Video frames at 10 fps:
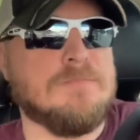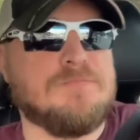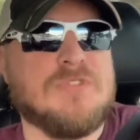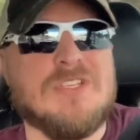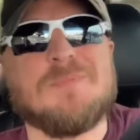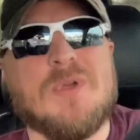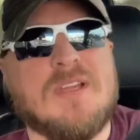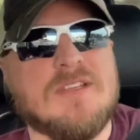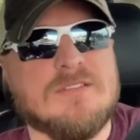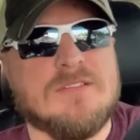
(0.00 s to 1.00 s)
just
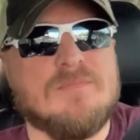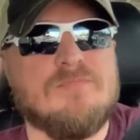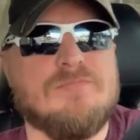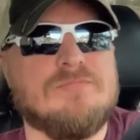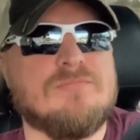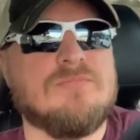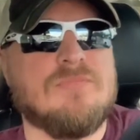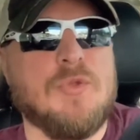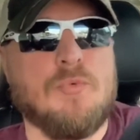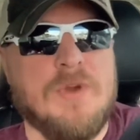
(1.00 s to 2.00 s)
because
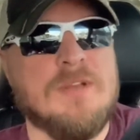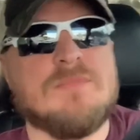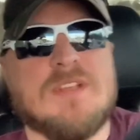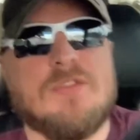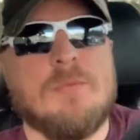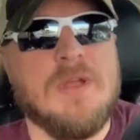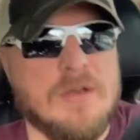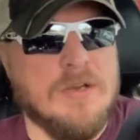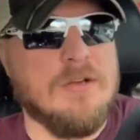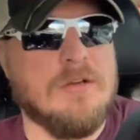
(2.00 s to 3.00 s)
the rims that they're
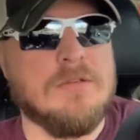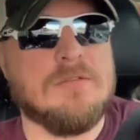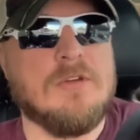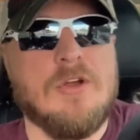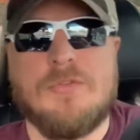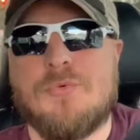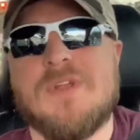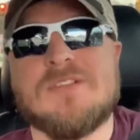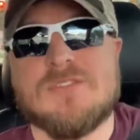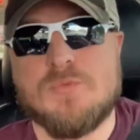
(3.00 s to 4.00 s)
mounted on are
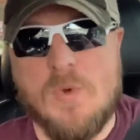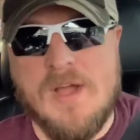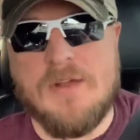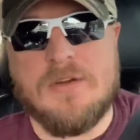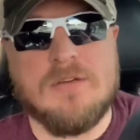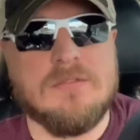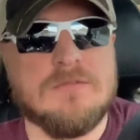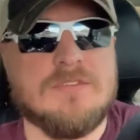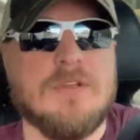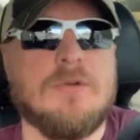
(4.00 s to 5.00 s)
3 inches wider,
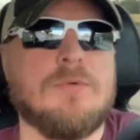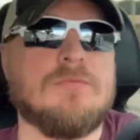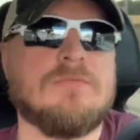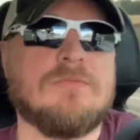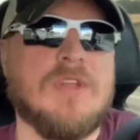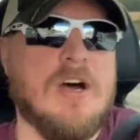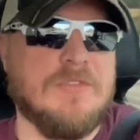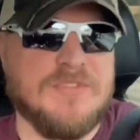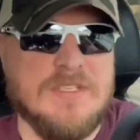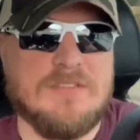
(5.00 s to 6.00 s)
so the
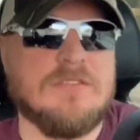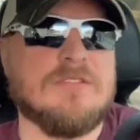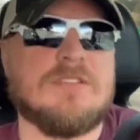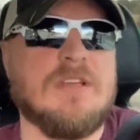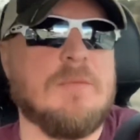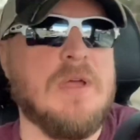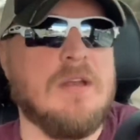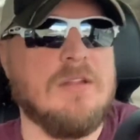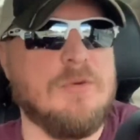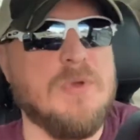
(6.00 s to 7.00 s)
offset's going to stick them
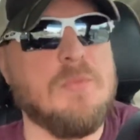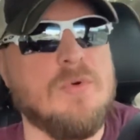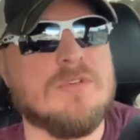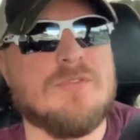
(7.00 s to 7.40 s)
out a little bit more.